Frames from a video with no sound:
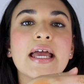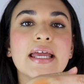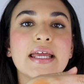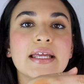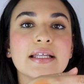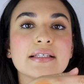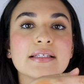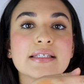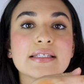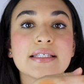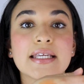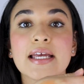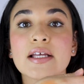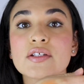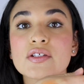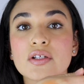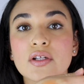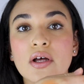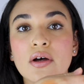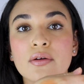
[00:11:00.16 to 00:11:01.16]
It
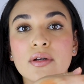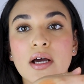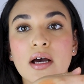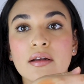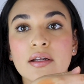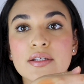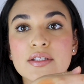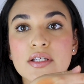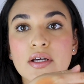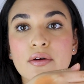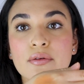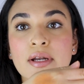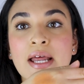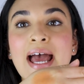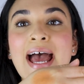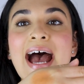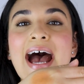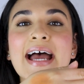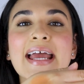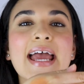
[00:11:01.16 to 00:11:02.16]
stands alone on its own.
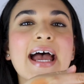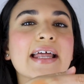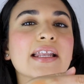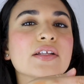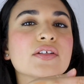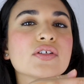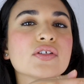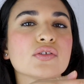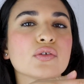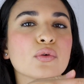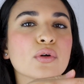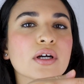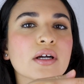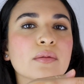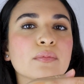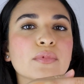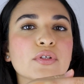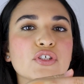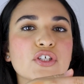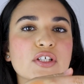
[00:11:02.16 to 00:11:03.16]
I added
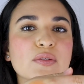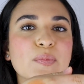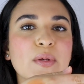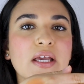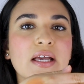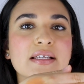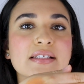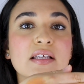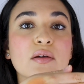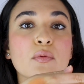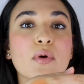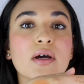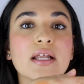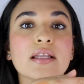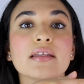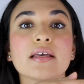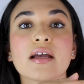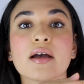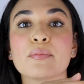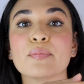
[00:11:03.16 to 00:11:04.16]
Storm just because I wanted the